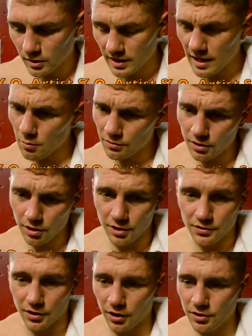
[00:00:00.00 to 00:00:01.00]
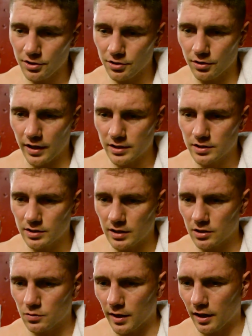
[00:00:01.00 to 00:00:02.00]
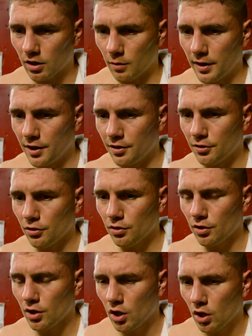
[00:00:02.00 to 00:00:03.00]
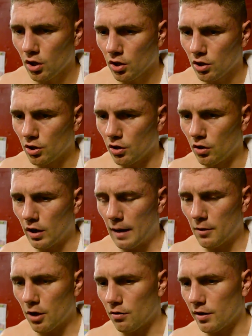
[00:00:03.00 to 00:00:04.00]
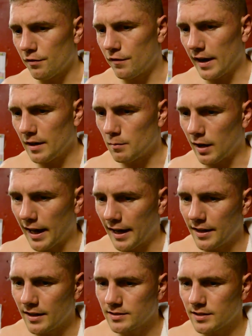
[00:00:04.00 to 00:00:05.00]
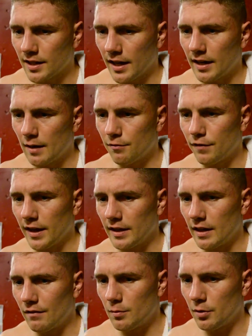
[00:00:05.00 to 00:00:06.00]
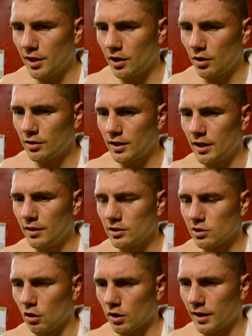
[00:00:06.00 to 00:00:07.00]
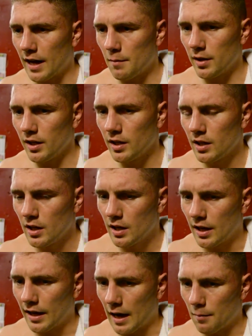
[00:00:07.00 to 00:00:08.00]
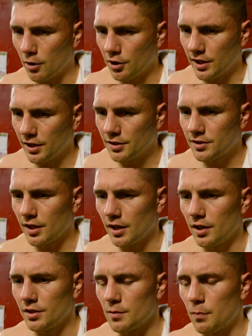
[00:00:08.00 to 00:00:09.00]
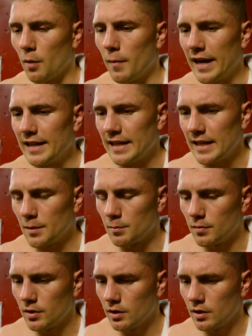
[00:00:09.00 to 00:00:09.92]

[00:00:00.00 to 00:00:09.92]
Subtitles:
Yeah, without a doubt. You know, that's what I come here to do. You know, I'm not only fighting Melendez tonight, I'm fighting everybody out there that's looking at me. And I'm out here to put my name